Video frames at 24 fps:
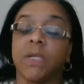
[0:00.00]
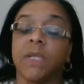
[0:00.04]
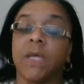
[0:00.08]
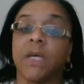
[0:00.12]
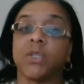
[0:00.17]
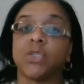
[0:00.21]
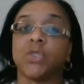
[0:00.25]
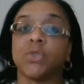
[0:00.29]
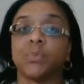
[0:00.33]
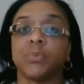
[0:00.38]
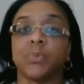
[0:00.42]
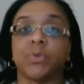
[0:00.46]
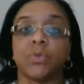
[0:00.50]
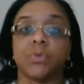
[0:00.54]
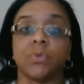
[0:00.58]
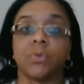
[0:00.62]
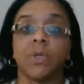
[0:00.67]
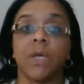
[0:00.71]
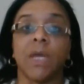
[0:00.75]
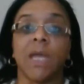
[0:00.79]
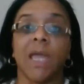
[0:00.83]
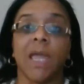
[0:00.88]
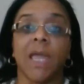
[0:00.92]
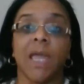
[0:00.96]

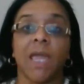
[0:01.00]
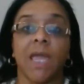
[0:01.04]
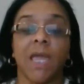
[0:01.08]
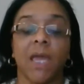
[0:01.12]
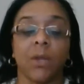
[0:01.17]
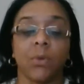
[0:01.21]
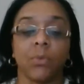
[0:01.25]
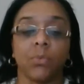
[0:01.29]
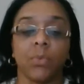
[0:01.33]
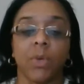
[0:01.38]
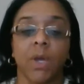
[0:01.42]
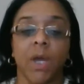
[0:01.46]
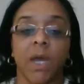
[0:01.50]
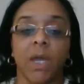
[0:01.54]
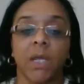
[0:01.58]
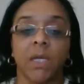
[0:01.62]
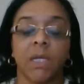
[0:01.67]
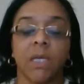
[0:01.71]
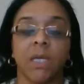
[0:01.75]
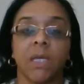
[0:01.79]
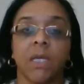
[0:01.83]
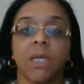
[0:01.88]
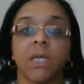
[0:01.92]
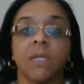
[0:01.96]
legible
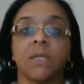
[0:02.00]
handwriting,